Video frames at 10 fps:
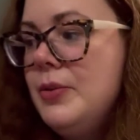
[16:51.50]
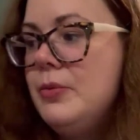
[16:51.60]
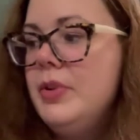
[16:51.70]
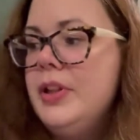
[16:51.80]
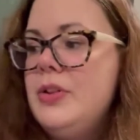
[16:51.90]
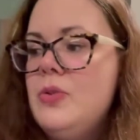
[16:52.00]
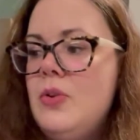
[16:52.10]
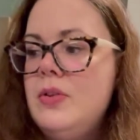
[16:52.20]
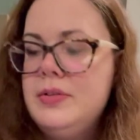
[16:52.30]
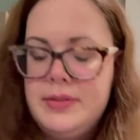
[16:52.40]
Really
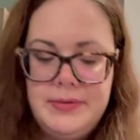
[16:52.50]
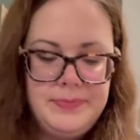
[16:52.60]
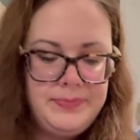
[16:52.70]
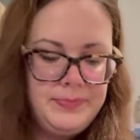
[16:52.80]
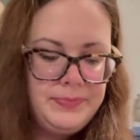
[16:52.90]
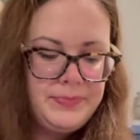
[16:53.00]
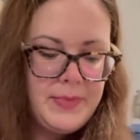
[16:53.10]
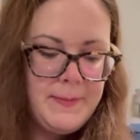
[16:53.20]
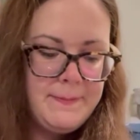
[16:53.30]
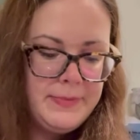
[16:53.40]
cool.
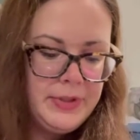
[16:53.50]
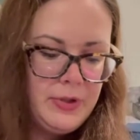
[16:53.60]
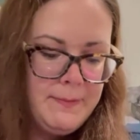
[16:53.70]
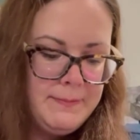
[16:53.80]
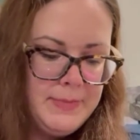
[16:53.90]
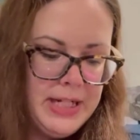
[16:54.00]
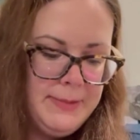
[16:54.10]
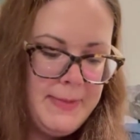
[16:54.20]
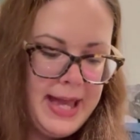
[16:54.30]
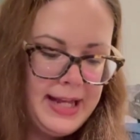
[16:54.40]
A little
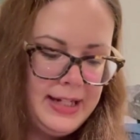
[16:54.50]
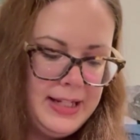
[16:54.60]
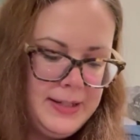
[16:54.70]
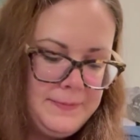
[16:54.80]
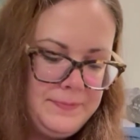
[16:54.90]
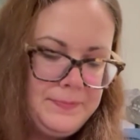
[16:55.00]
mini magnet.